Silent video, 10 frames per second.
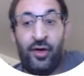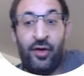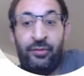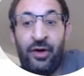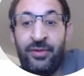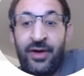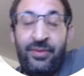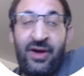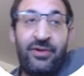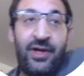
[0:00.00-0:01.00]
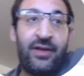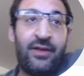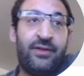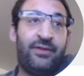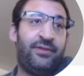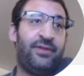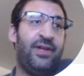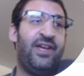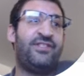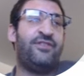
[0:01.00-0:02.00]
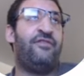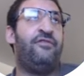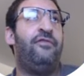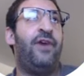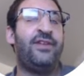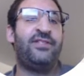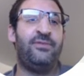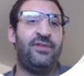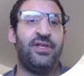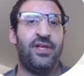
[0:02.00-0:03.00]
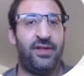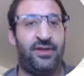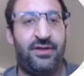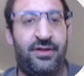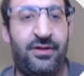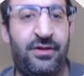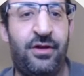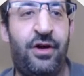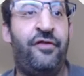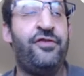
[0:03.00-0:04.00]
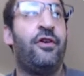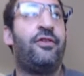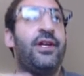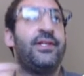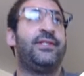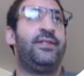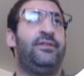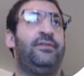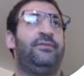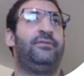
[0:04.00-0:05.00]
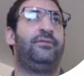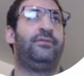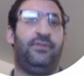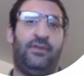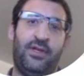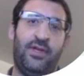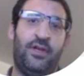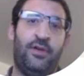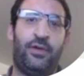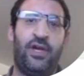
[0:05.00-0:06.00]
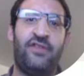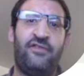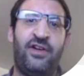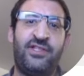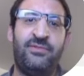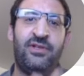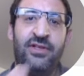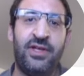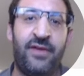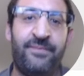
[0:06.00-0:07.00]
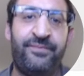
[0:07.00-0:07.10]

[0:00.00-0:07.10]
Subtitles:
Public is the visibility of your class. Okay, the visibility